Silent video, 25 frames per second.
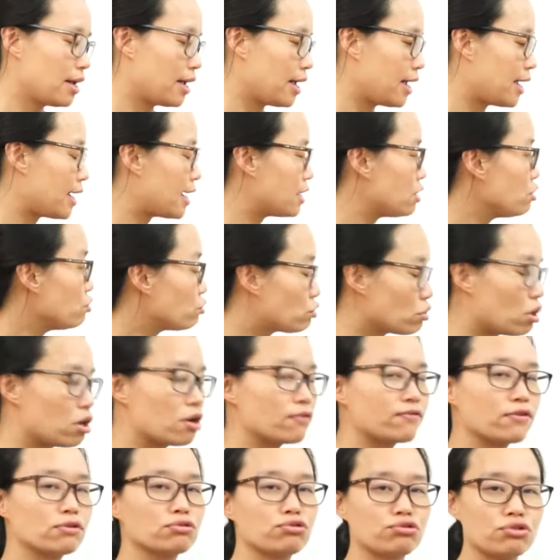and you don't
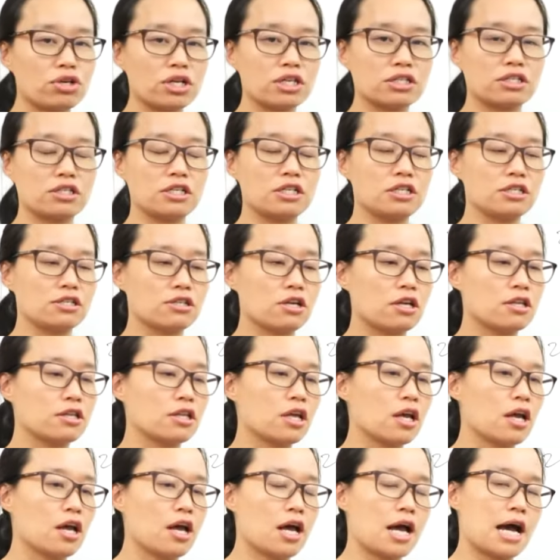have Australian
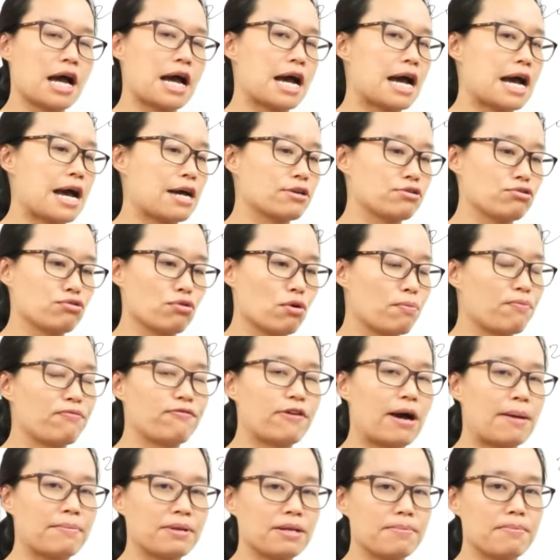citizen, your
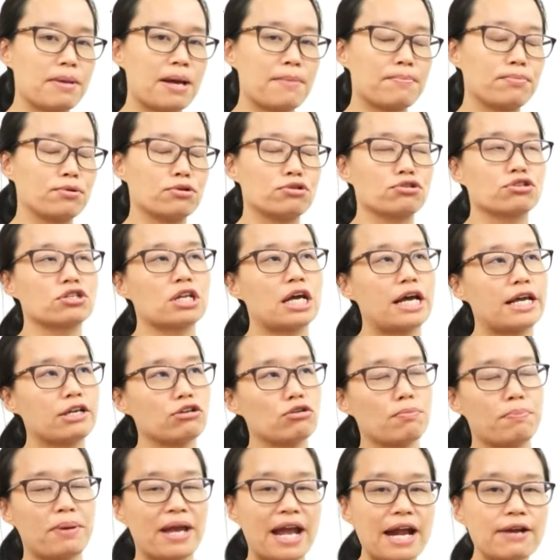family members, like
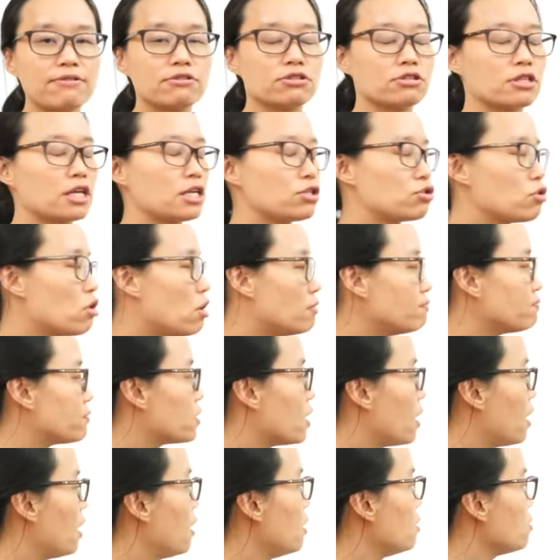your parents, they don't.
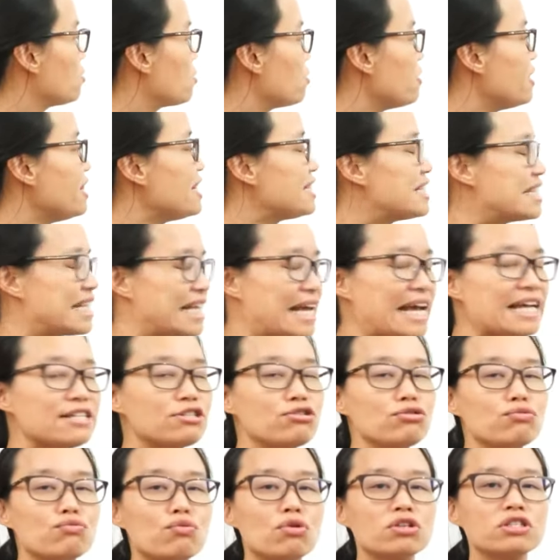So in this
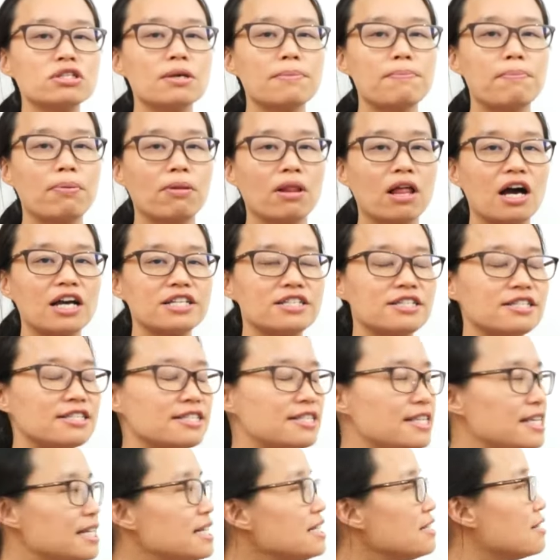case, you want to apply
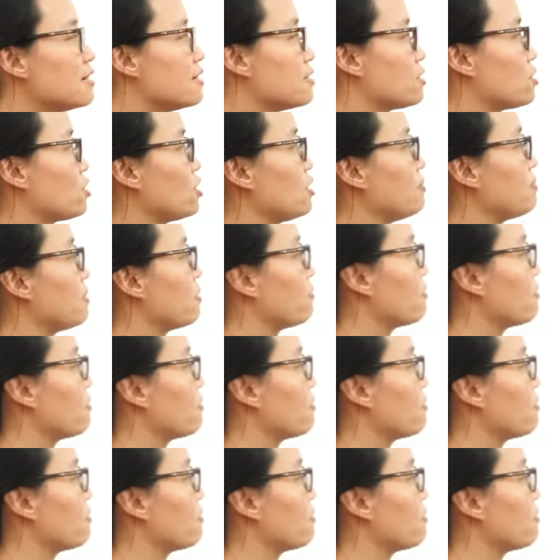citizenship,